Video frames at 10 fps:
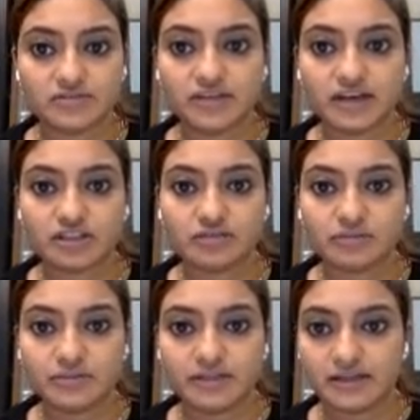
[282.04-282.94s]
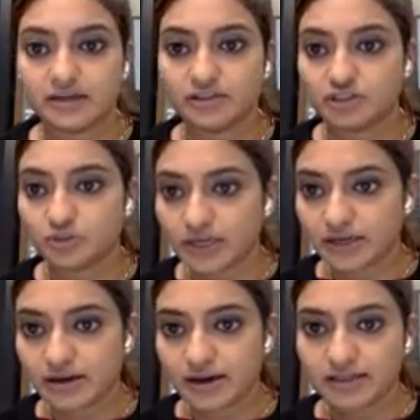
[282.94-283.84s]
reduction from 39 to
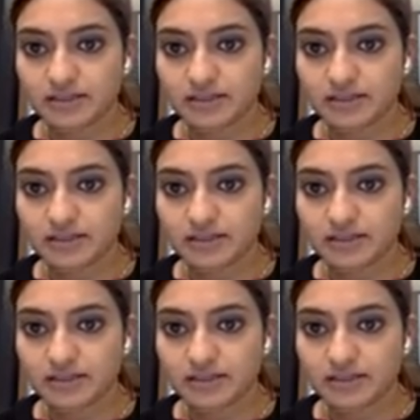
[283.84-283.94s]
29,